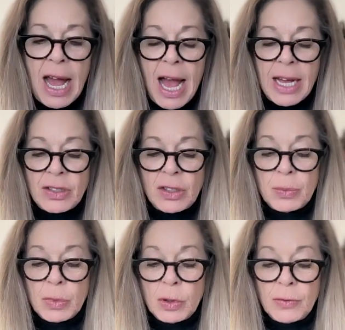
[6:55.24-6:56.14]
as you
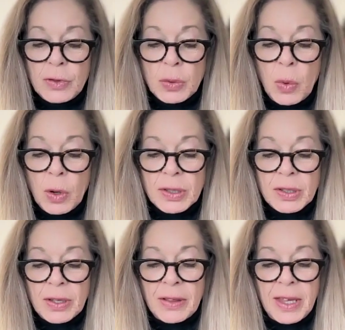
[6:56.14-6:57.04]
move towards
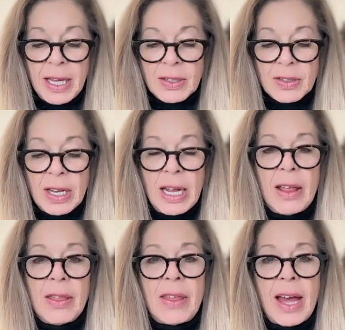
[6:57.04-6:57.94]
the things
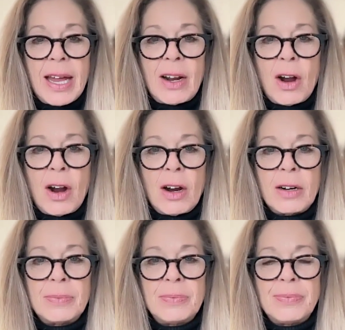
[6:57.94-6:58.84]
that
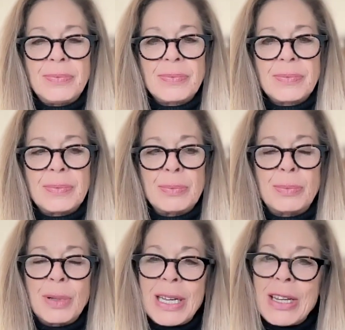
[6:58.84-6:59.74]
are
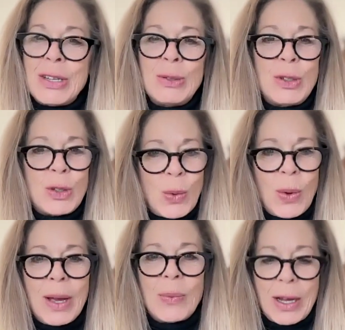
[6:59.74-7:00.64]
bringing you
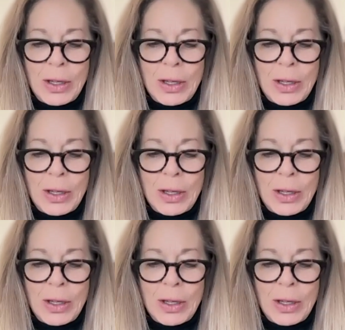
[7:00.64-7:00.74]
joy while